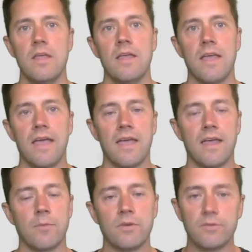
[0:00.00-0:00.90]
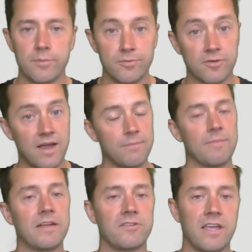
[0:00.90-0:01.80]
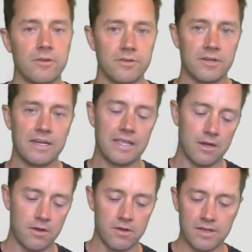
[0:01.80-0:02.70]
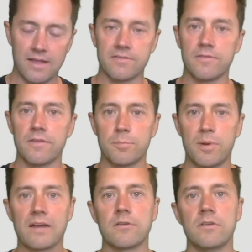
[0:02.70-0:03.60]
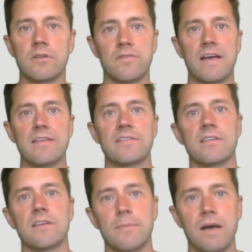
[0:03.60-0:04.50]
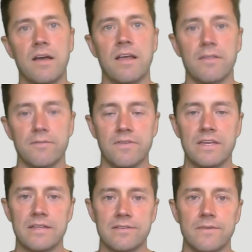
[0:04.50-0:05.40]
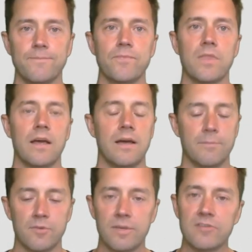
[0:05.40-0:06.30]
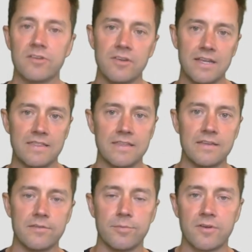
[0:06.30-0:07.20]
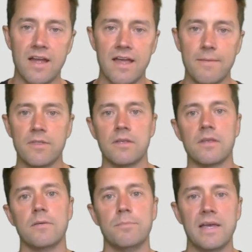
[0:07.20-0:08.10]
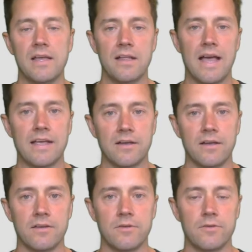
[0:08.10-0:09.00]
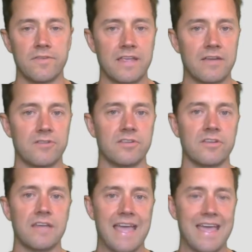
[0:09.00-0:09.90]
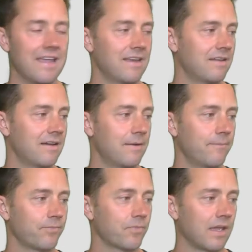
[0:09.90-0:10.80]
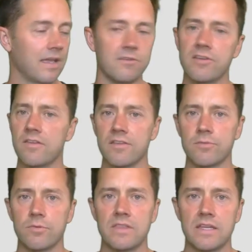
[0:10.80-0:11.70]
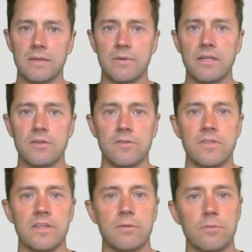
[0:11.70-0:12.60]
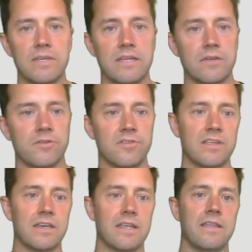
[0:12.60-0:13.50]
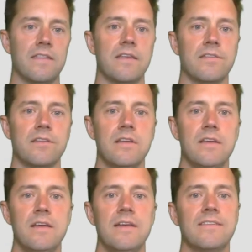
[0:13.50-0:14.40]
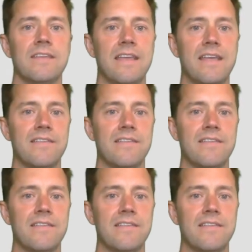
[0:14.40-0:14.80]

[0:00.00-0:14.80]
And when you subscribe to my channel, you're going to get all kinds of this practical advice about health and fitness. So make sure you hit the subscribe, the bell icon notification, and share this with anybody who you think would be interested in this. Today's